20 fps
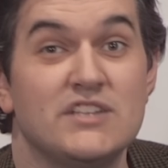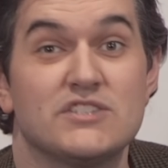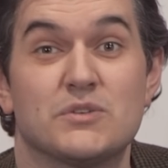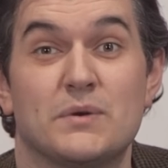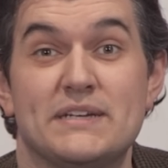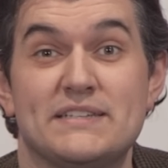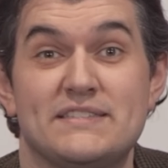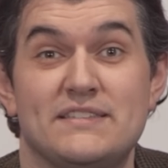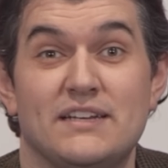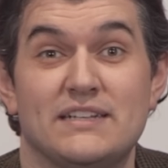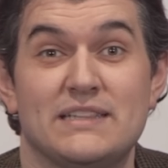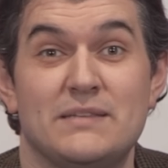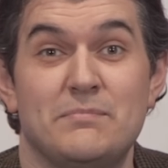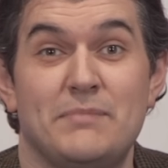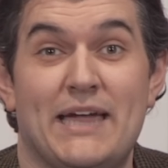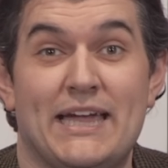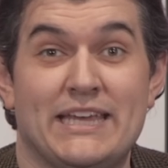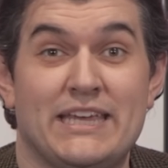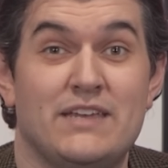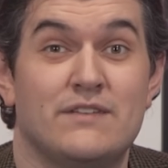So I stuck
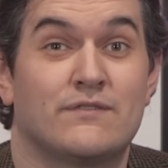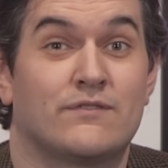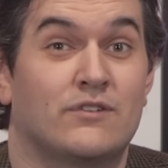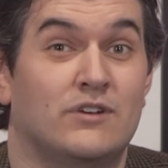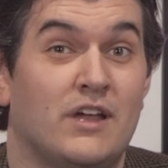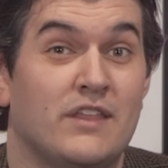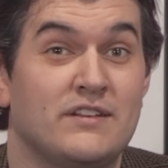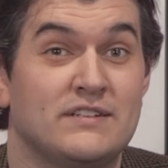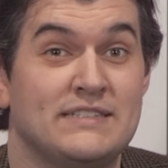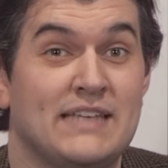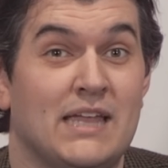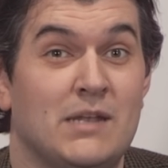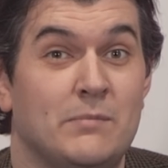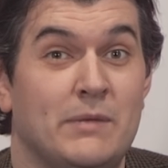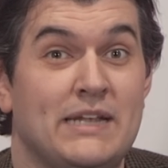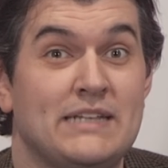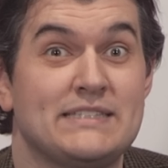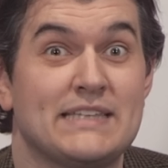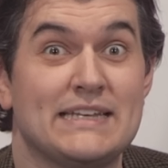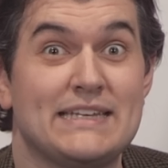them back in for another 10
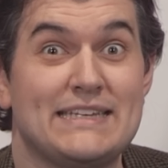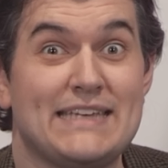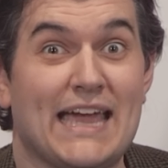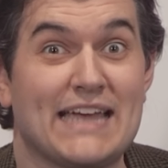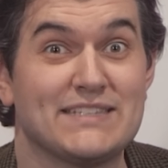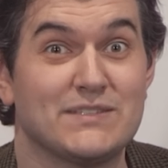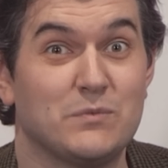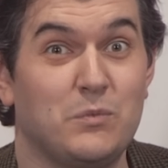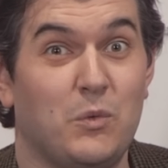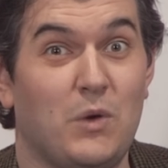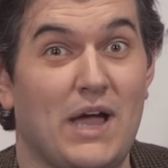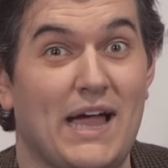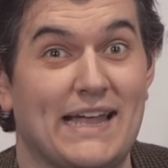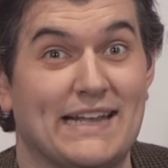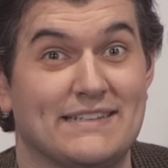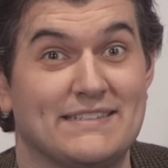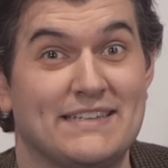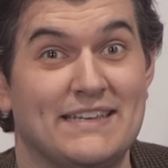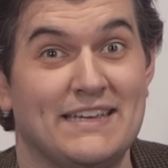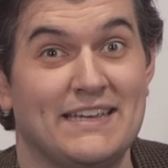minutes, and guess
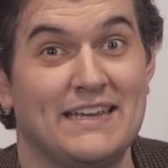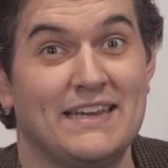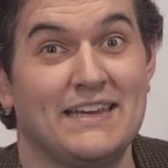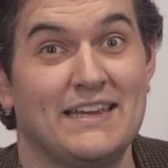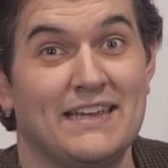what?